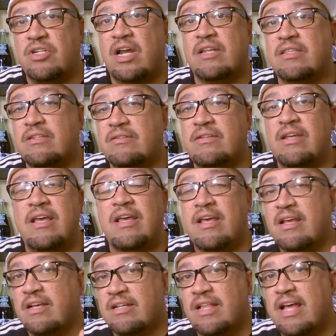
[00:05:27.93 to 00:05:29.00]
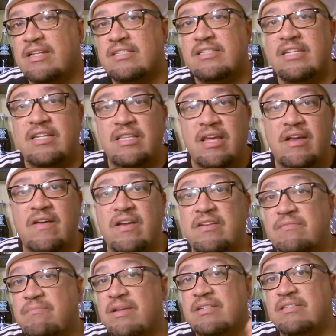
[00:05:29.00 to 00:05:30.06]
Jonathan, glad to see you there,
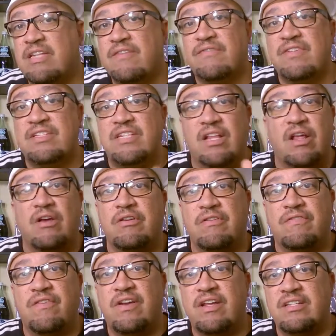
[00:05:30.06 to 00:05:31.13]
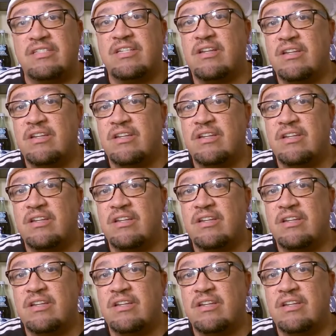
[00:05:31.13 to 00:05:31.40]
and definitely tell all your friends.